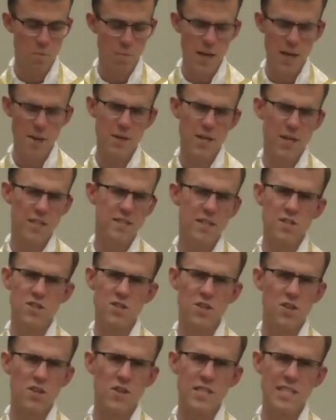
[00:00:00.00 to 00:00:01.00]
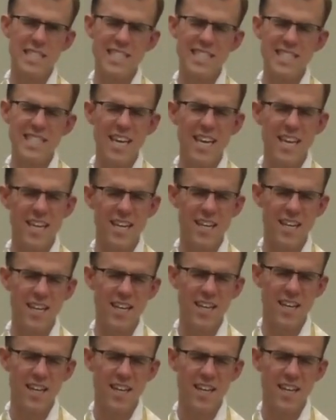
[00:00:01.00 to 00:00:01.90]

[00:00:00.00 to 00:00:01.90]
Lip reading: maybe it's a certain sin.